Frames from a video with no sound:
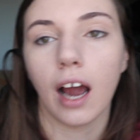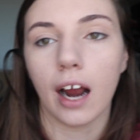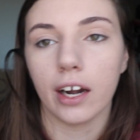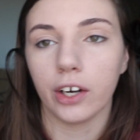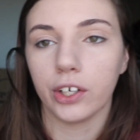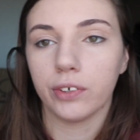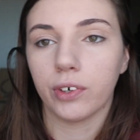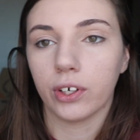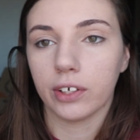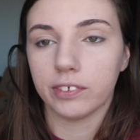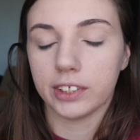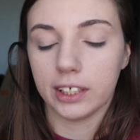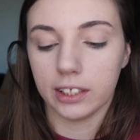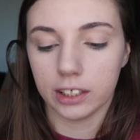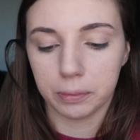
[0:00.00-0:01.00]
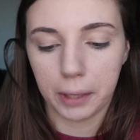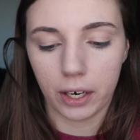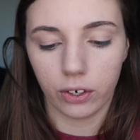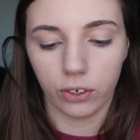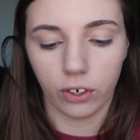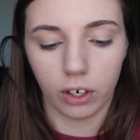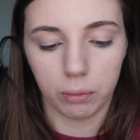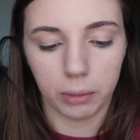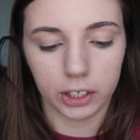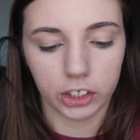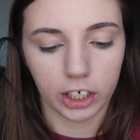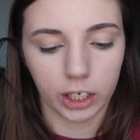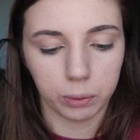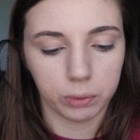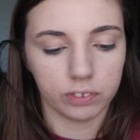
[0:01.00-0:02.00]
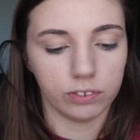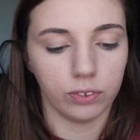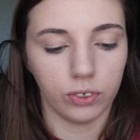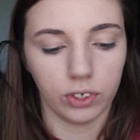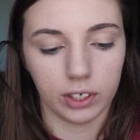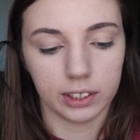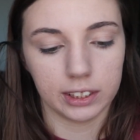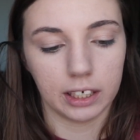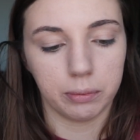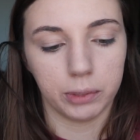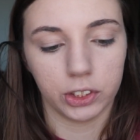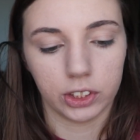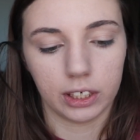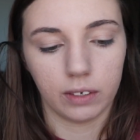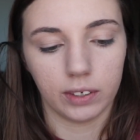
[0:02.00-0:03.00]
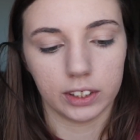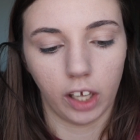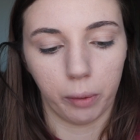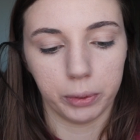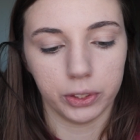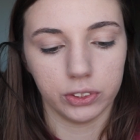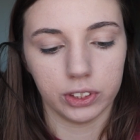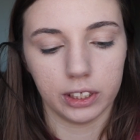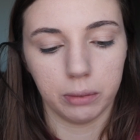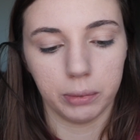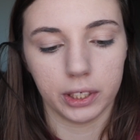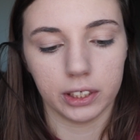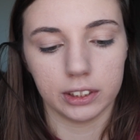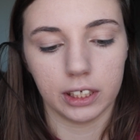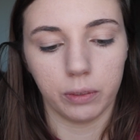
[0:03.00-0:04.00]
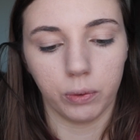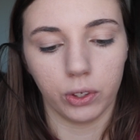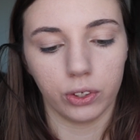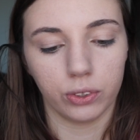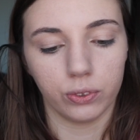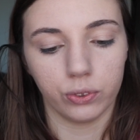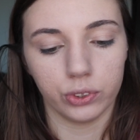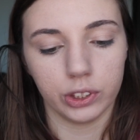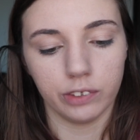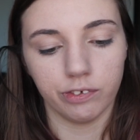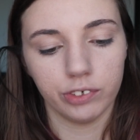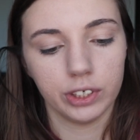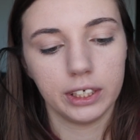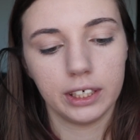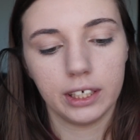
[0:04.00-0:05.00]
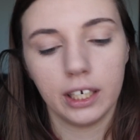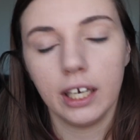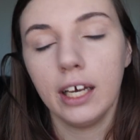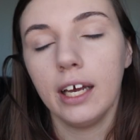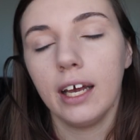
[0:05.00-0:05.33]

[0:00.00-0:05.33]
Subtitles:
I know you all have seen this powder on my channel before because I mentioned how I stopped using it because they weren't cruelty free,